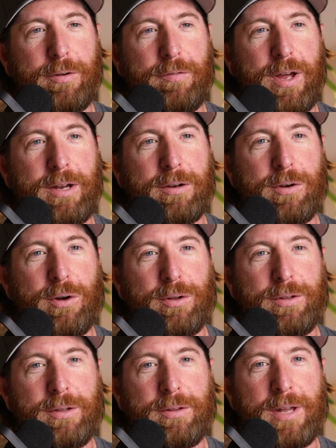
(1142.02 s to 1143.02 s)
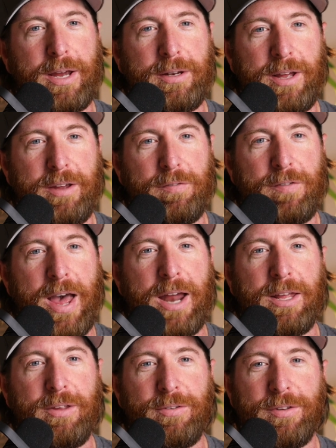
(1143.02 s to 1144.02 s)
event called Night Night
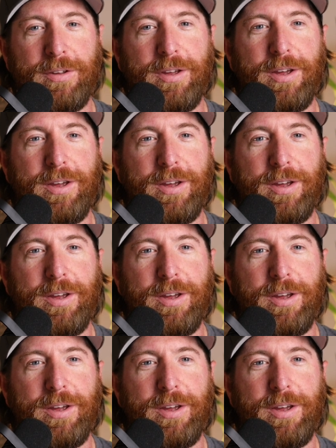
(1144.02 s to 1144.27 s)
Fatties.